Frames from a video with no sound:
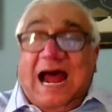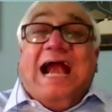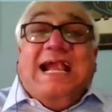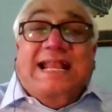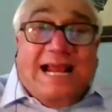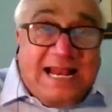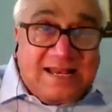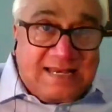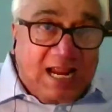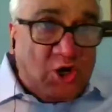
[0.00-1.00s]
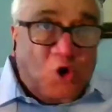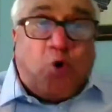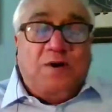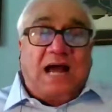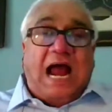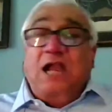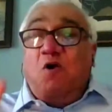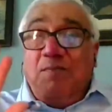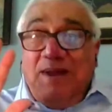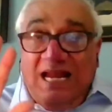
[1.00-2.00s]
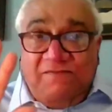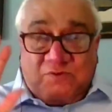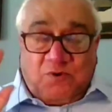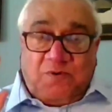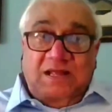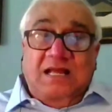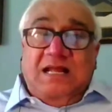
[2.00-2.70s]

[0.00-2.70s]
idealistic. No, I don't believe so.